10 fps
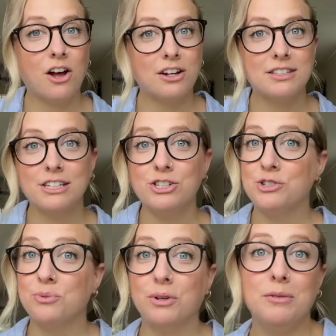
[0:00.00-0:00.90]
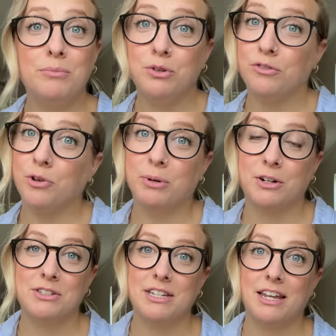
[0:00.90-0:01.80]
Honestly, she's a really beautiful
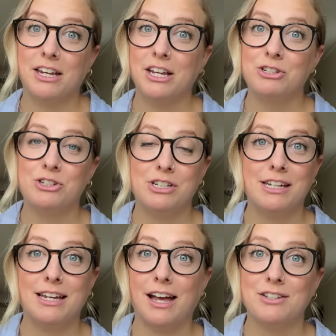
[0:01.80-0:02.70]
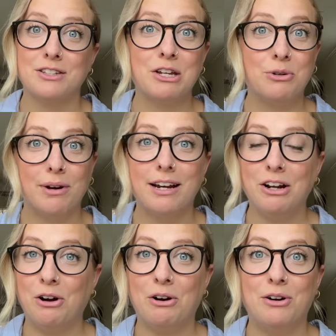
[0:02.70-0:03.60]
person. She has a great
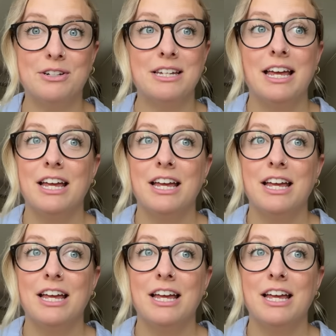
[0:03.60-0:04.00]
heart.